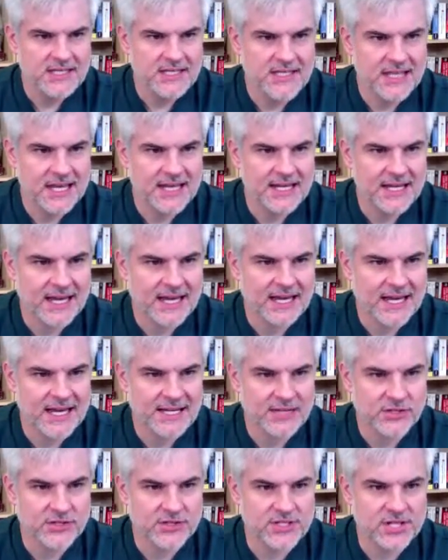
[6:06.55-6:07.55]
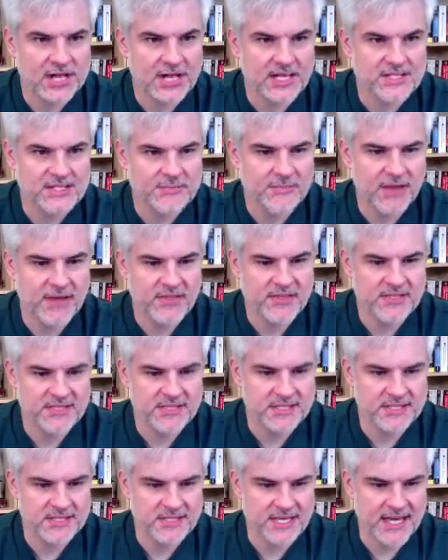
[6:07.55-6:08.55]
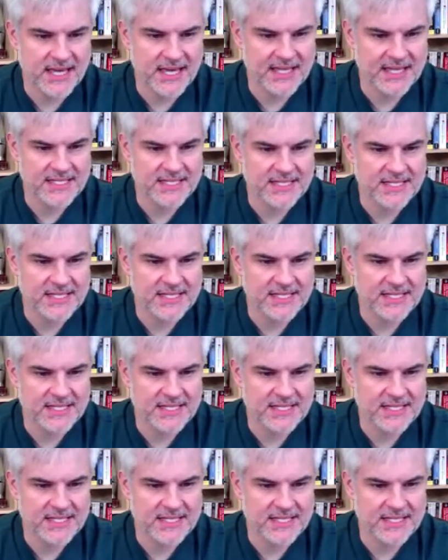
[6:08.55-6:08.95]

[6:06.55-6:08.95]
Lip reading: Day 9 Exercise Method Syntax.